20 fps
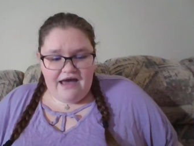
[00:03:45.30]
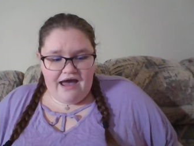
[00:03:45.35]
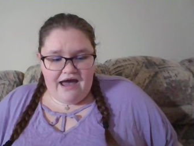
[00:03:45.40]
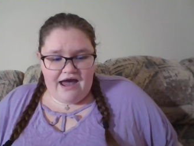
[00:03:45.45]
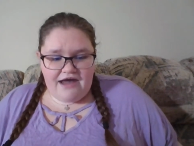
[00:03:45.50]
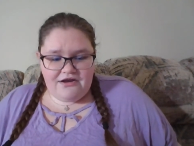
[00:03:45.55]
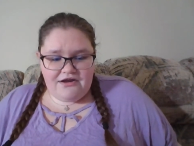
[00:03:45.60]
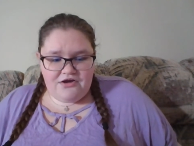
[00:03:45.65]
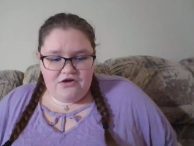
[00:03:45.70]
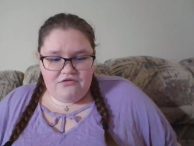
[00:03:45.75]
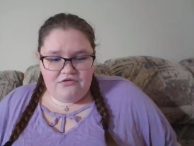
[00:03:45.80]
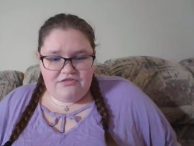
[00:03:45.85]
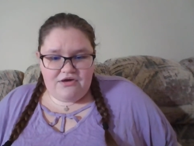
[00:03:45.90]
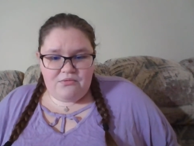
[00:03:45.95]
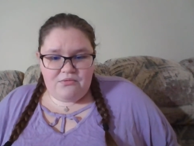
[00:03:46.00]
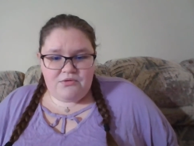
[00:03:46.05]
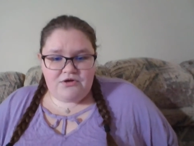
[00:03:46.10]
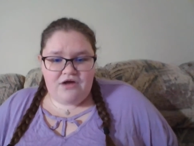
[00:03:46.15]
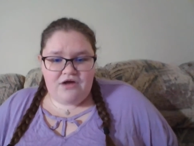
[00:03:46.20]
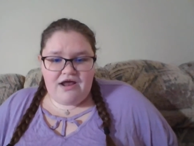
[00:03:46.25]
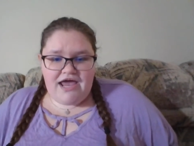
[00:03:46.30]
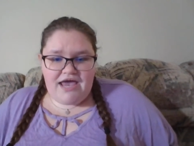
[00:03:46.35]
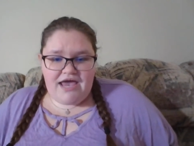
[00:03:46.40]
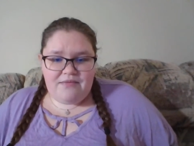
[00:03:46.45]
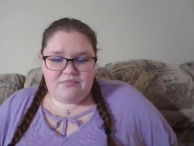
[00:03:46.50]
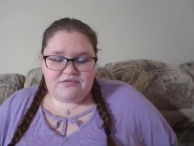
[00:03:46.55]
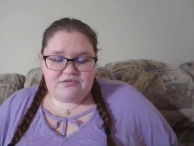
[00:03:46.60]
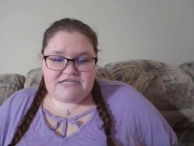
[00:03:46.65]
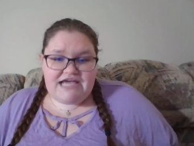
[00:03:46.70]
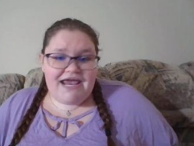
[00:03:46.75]
I know that we're not
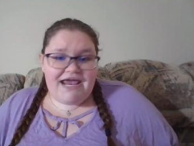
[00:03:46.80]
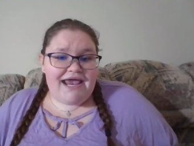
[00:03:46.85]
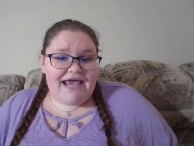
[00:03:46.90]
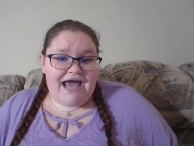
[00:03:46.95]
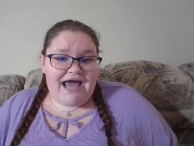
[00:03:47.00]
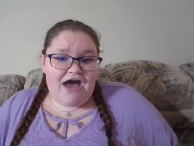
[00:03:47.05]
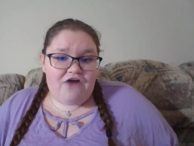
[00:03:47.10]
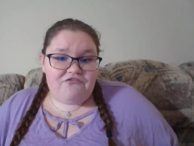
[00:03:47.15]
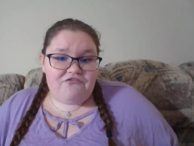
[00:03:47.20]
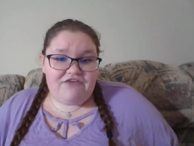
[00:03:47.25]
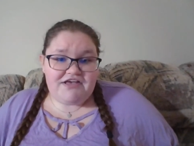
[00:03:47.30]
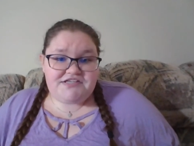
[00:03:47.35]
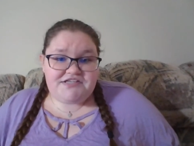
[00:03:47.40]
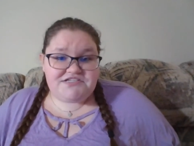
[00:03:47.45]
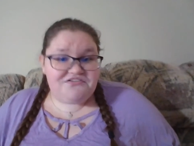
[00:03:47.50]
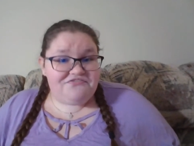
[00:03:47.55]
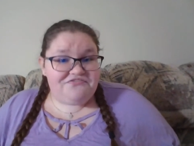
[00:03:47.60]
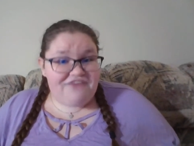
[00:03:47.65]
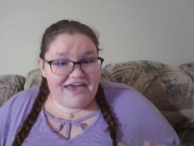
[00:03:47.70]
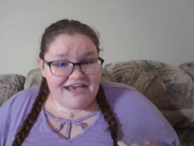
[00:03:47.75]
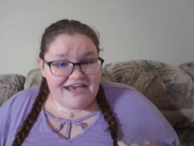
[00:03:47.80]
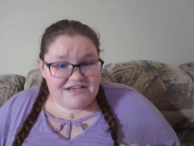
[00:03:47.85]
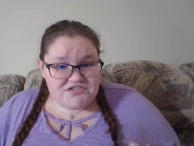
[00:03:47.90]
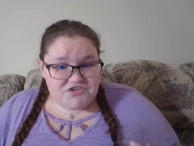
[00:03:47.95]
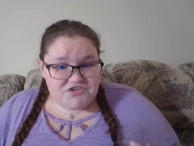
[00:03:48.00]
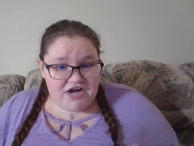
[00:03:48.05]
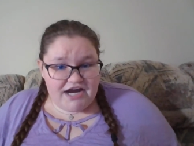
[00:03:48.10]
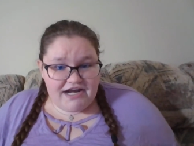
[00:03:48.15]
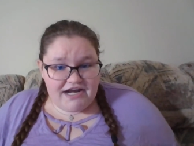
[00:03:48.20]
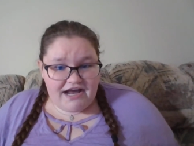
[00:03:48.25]
able to hang out face to
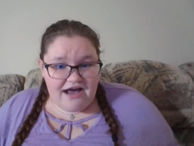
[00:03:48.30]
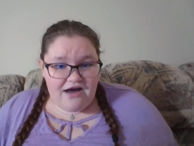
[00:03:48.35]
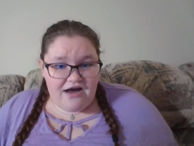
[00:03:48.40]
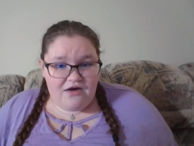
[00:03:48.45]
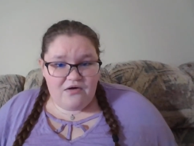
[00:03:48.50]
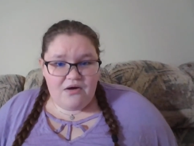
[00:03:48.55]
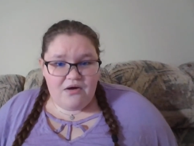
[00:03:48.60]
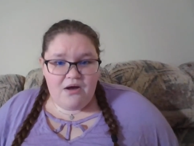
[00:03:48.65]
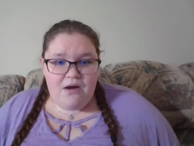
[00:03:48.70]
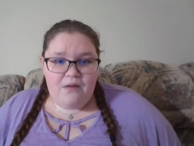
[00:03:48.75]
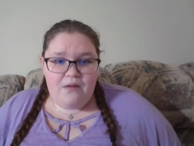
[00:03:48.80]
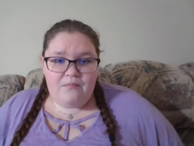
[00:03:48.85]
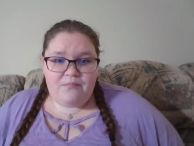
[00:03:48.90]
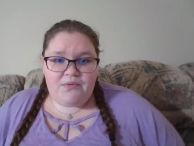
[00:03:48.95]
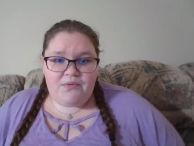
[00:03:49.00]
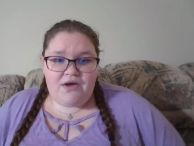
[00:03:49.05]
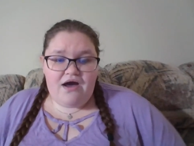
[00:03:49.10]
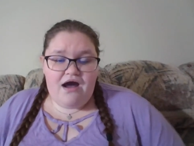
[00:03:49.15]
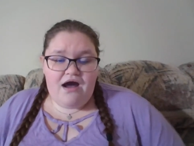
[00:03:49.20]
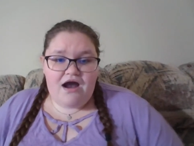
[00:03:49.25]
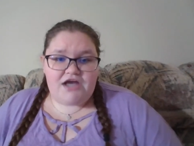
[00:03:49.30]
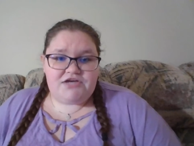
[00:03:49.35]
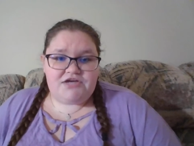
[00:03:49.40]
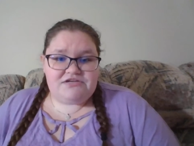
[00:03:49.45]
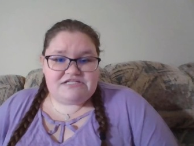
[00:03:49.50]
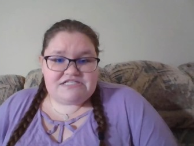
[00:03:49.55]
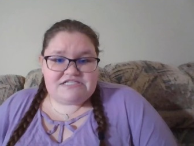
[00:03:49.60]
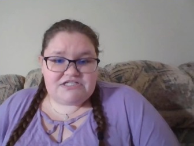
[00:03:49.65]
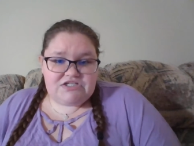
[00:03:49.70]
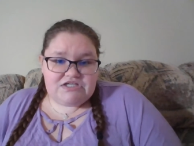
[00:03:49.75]
face right now, but are you
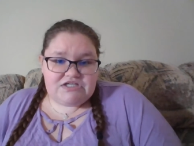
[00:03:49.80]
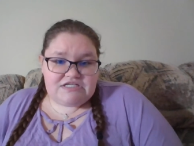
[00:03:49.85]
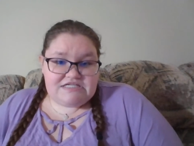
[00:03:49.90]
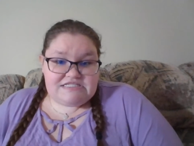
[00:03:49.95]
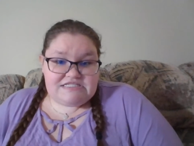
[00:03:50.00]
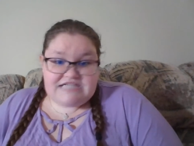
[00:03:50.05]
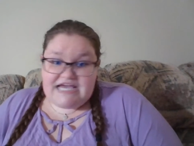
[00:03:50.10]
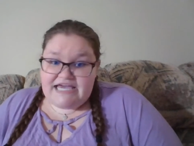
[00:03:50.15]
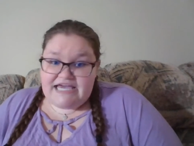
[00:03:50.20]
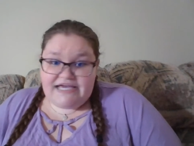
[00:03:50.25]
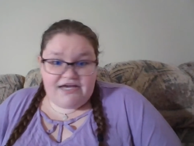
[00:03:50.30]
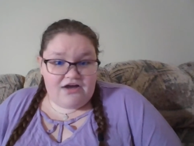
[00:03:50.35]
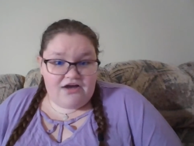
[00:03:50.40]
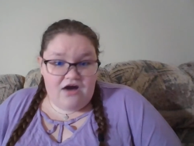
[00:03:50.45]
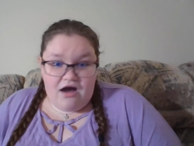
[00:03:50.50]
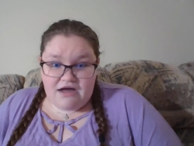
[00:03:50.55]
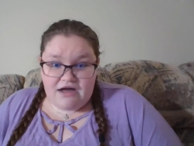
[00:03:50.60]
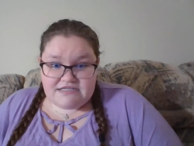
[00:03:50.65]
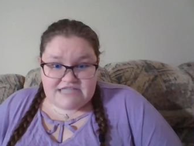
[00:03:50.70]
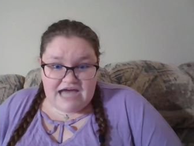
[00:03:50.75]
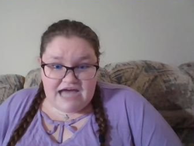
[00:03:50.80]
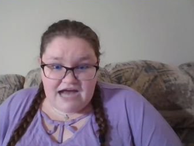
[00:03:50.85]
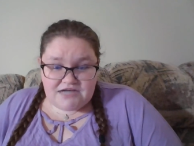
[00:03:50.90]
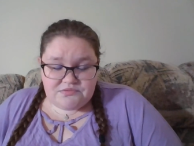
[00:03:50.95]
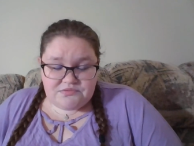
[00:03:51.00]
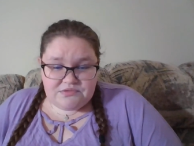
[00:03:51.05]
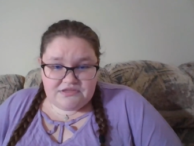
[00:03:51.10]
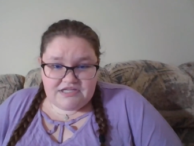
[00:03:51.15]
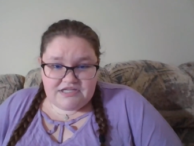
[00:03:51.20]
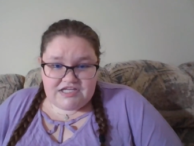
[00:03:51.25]
still staying in contact
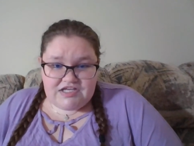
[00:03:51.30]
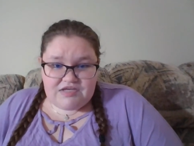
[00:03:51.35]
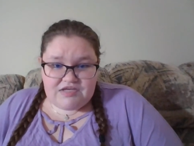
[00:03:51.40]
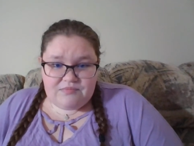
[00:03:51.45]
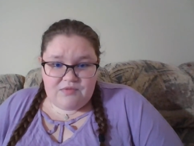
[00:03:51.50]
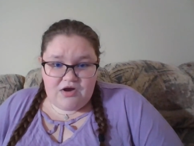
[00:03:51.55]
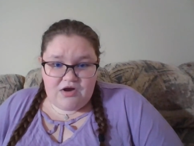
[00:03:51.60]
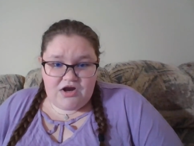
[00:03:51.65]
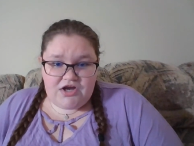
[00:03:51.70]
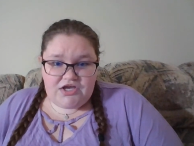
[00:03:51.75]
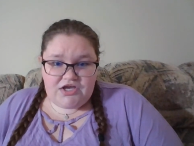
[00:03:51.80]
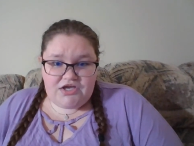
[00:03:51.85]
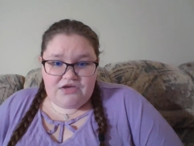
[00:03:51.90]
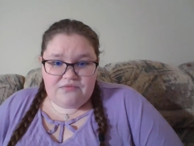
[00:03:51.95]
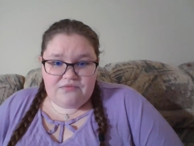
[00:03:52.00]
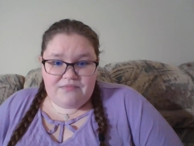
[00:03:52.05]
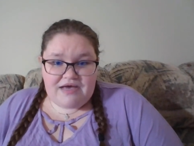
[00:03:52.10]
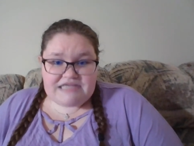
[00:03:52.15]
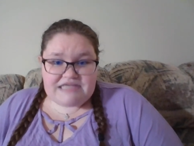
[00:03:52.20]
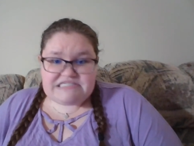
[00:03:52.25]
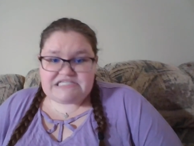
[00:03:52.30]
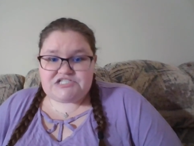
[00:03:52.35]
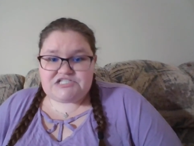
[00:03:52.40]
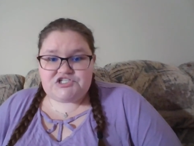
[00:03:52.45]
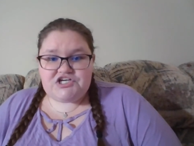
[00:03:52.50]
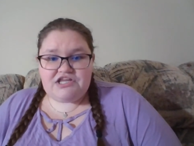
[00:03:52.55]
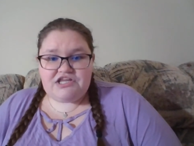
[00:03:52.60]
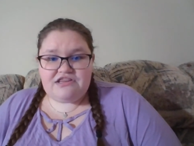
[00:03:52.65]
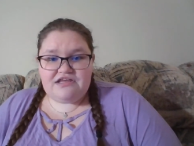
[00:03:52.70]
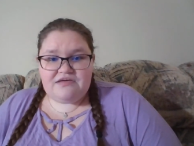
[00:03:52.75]
with them? Are you
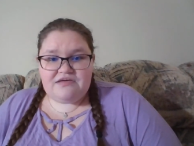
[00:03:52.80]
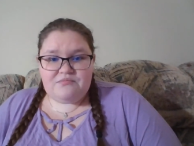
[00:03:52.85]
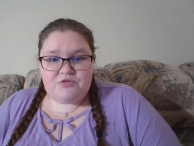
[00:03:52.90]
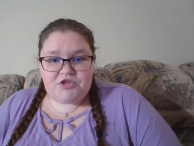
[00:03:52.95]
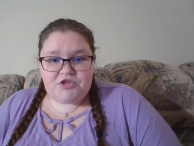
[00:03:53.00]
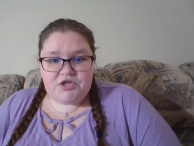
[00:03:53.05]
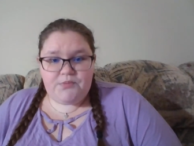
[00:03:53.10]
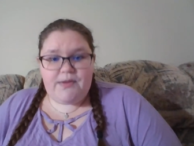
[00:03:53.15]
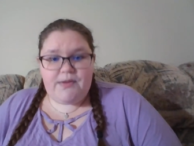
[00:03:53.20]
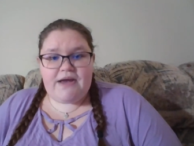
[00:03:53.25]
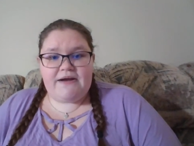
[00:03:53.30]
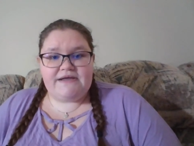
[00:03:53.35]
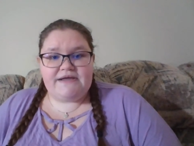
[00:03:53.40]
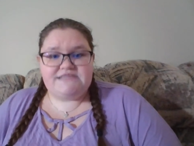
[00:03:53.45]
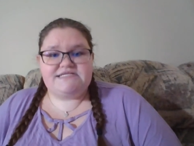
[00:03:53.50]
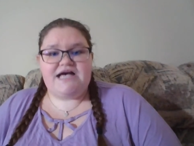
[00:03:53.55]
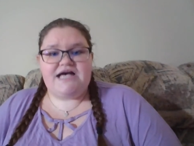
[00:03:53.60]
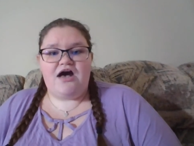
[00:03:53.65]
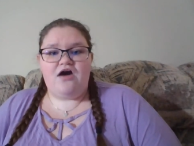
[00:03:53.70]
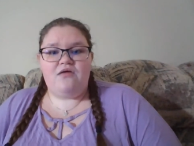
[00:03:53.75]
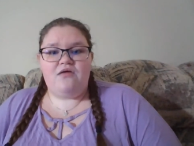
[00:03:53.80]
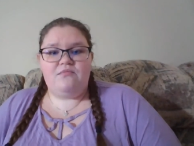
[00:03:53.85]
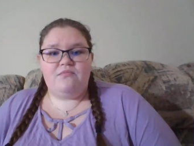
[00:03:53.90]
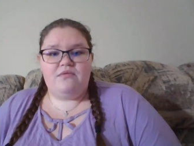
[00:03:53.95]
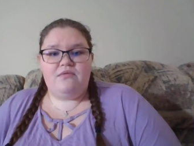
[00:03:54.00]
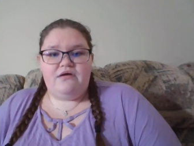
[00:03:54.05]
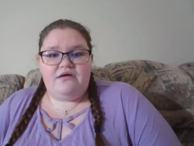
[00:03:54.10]
messaging them with your parents' help?